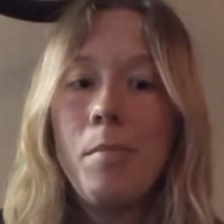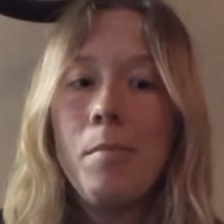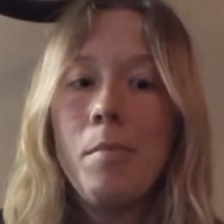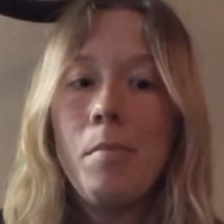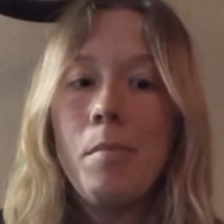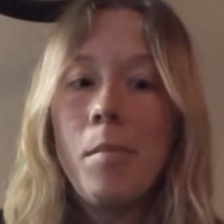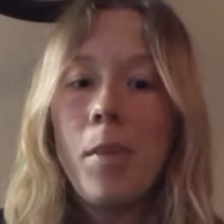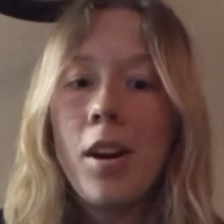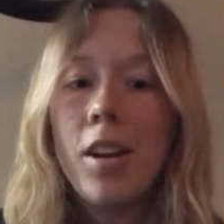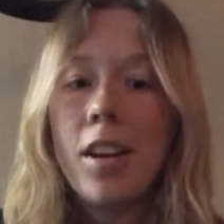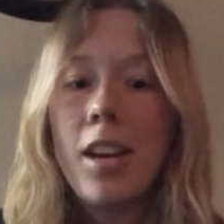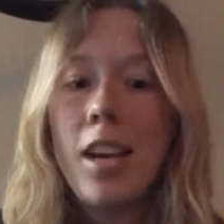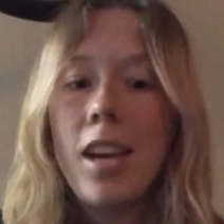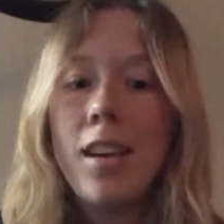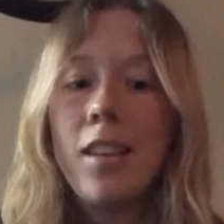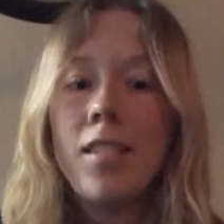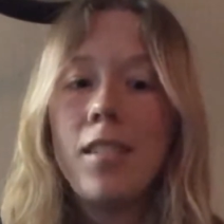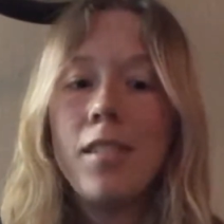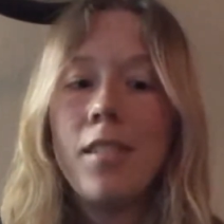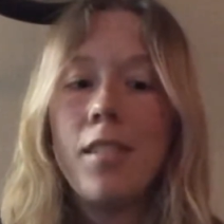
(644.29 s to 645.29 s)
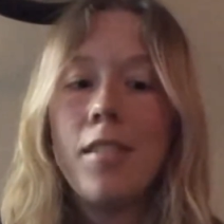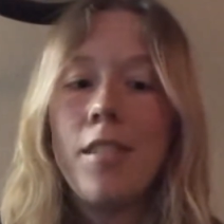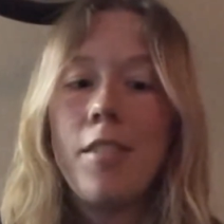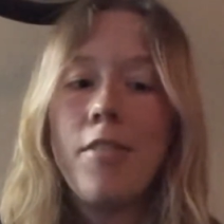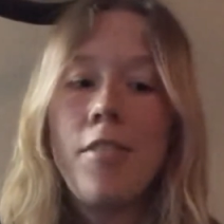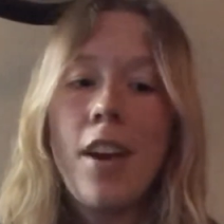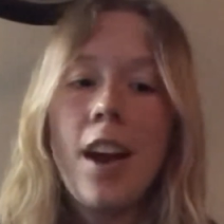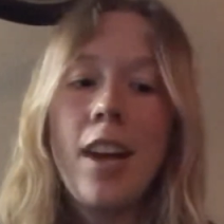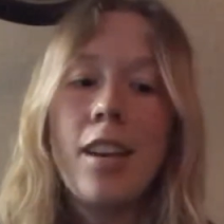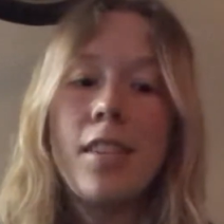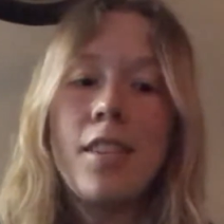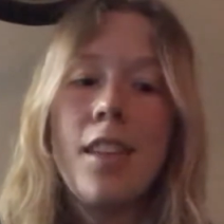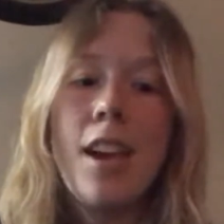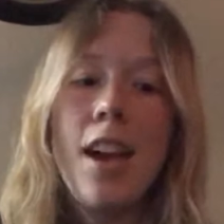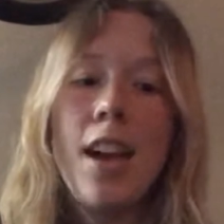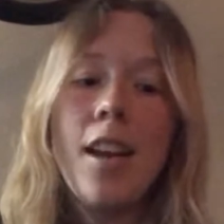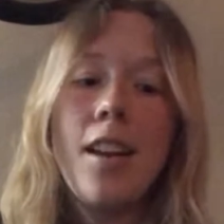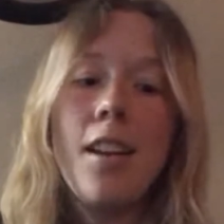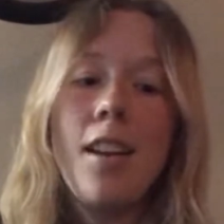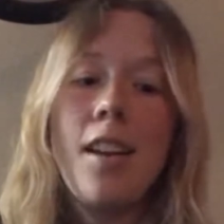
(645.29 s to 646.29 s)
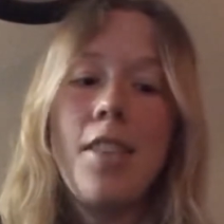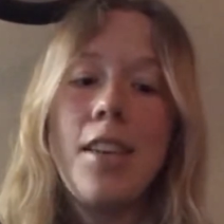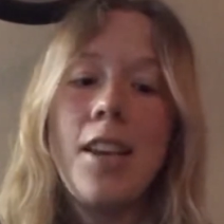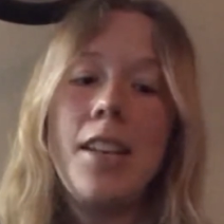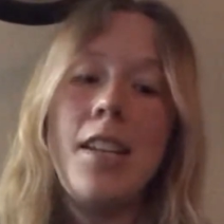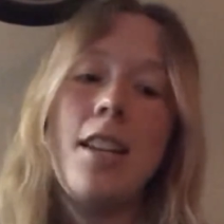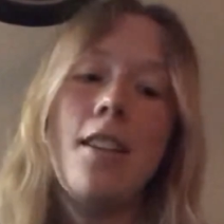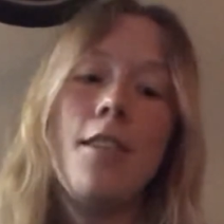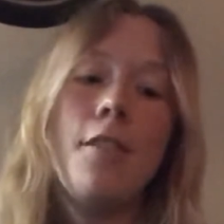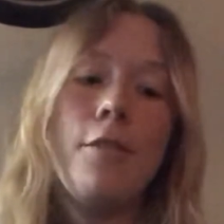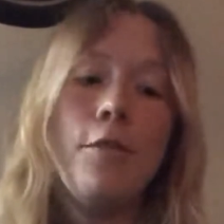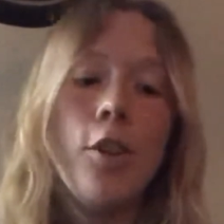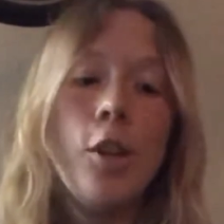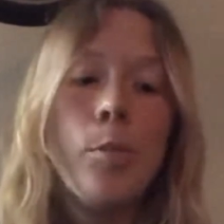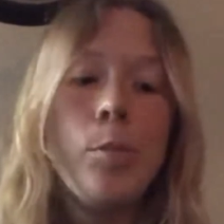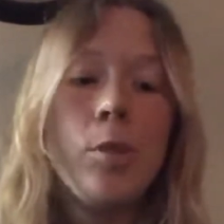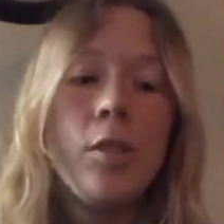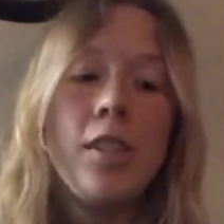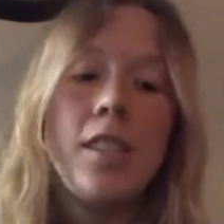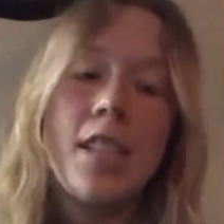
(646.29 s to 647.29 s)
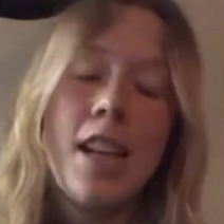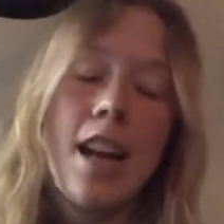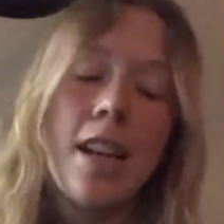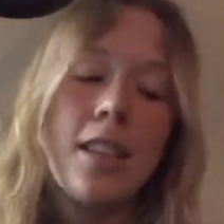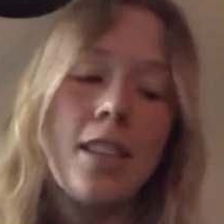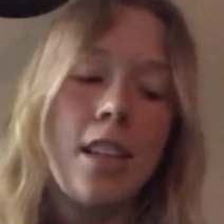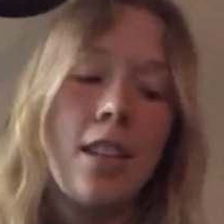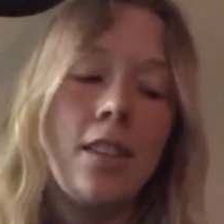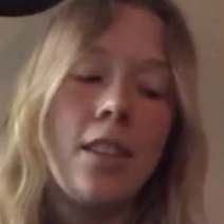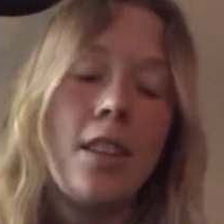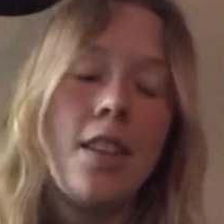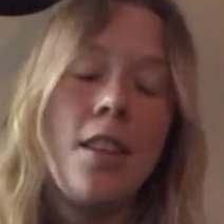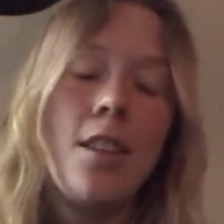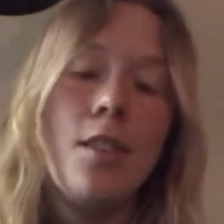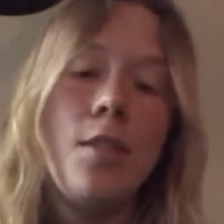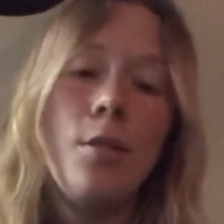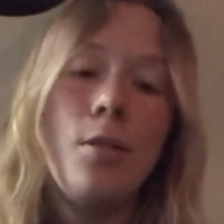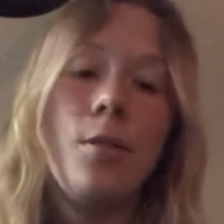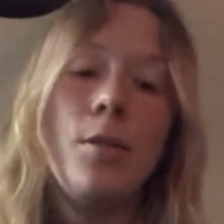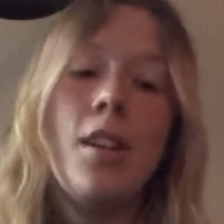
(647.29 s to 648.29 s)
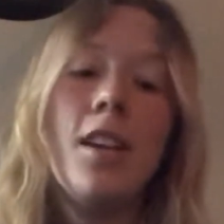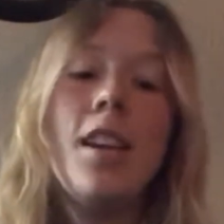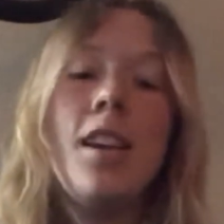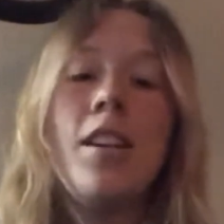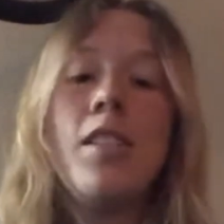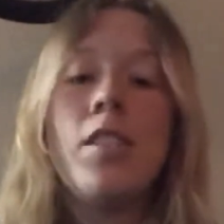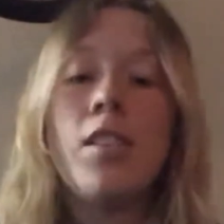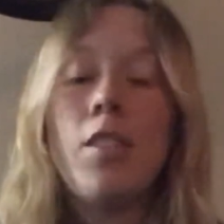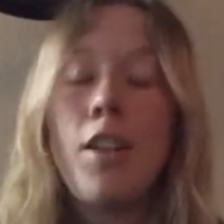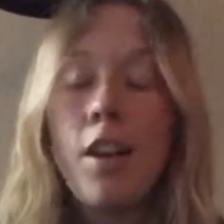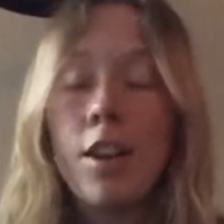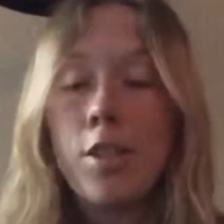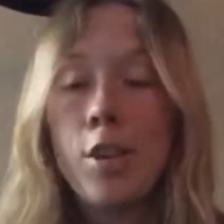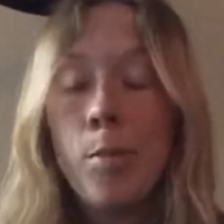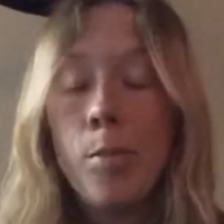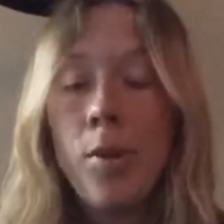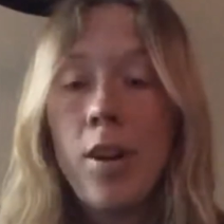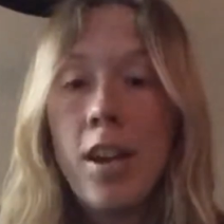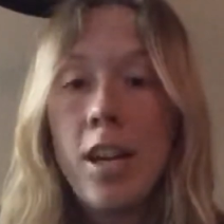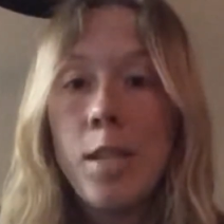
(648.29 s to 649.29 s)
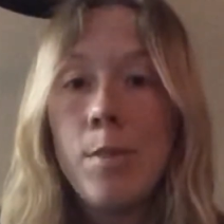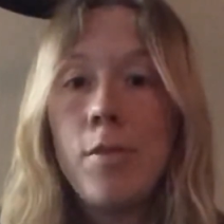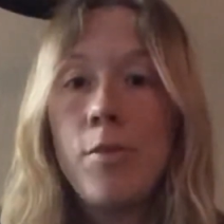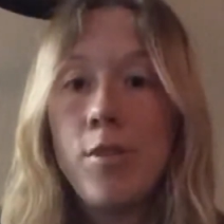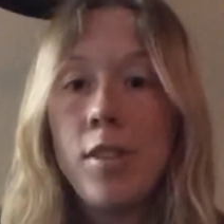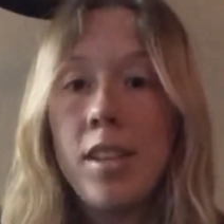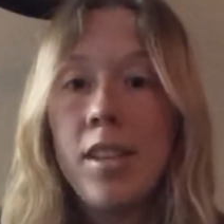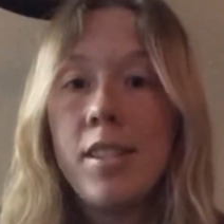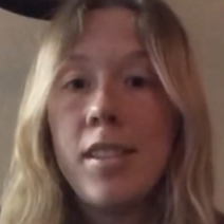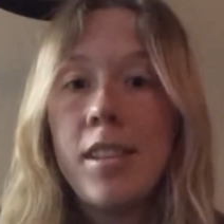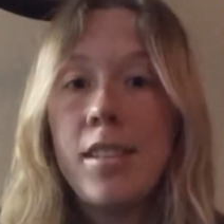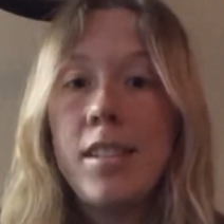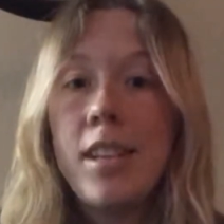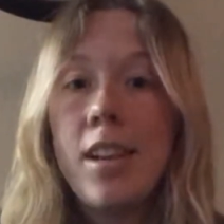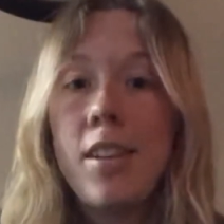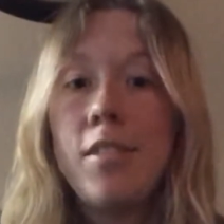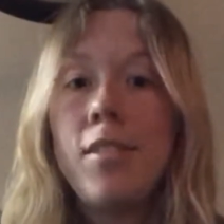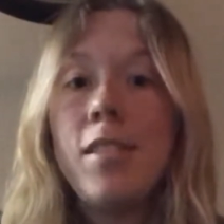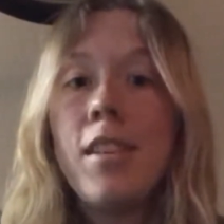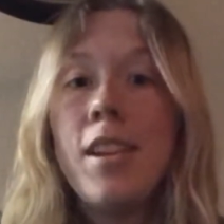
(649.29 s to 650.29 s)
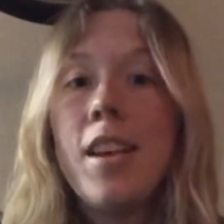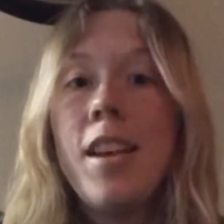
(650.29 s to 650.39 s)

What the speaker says: marking the fact that they needed a verbal or tactile cue to lock their brakes before they sit down.